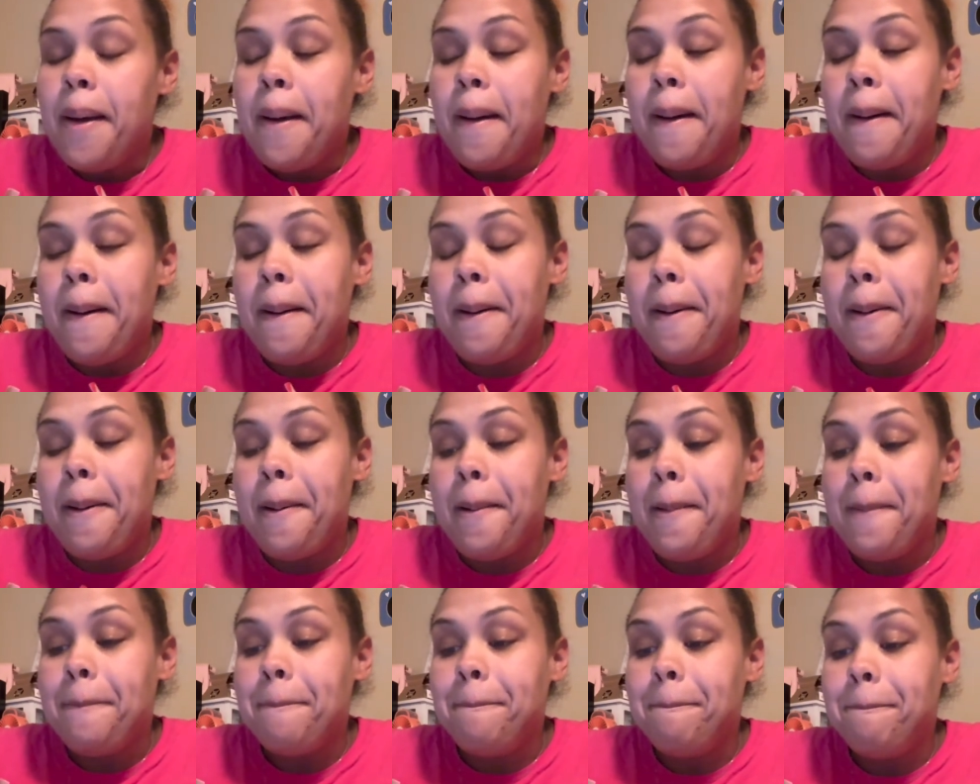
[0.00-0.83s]

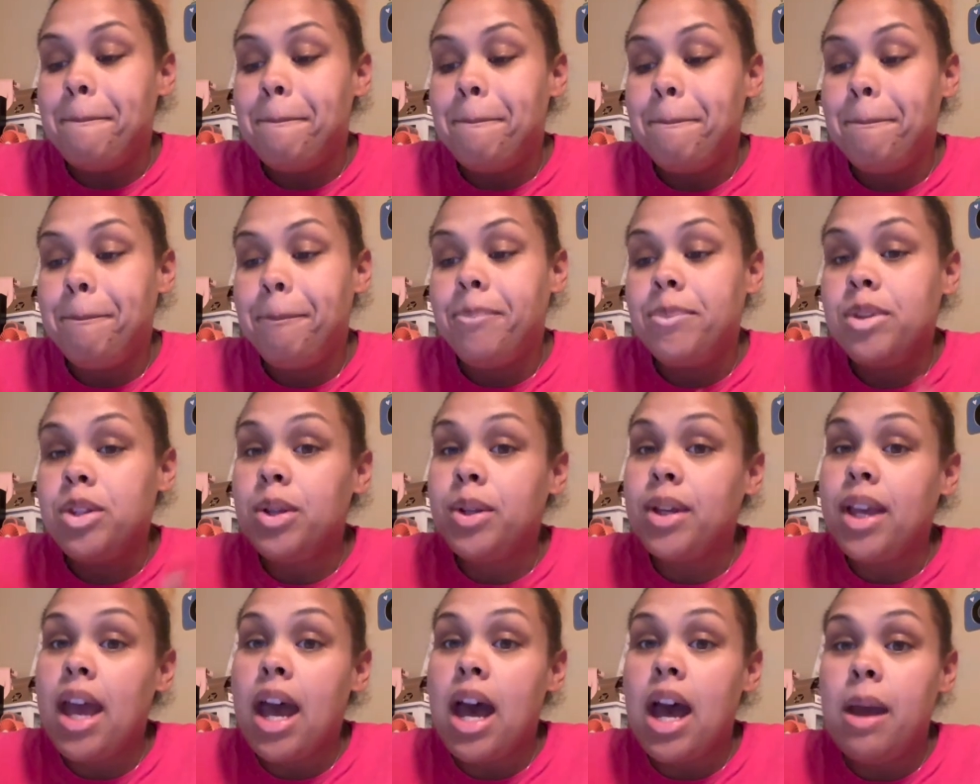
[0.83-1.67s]
Um, so
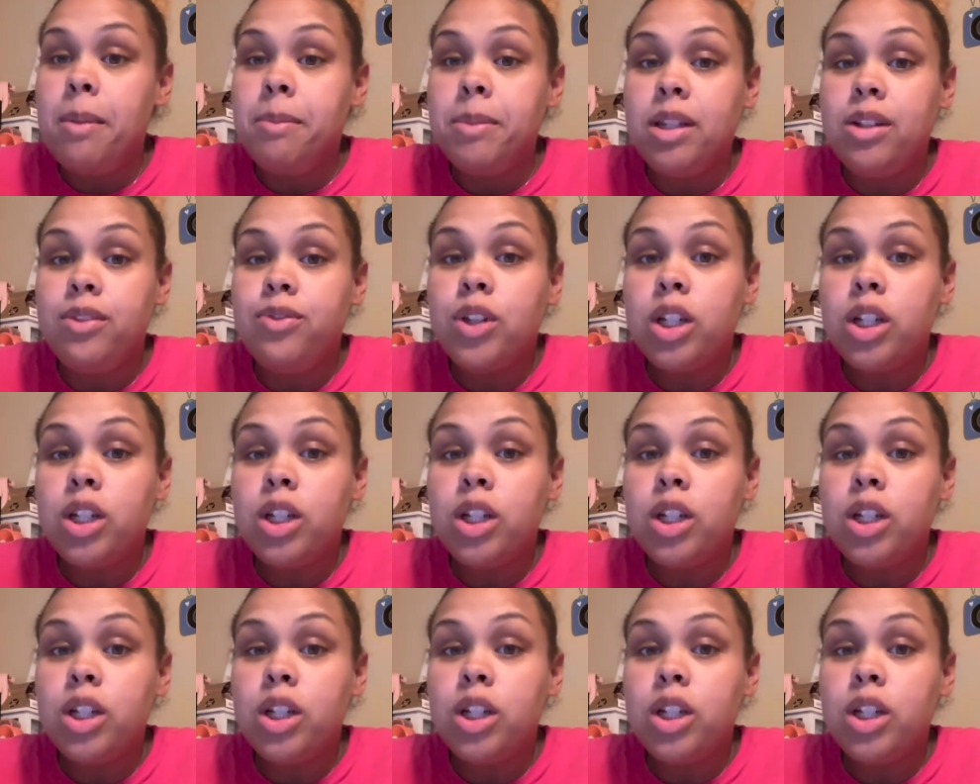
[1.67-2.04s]
yeah, I mean,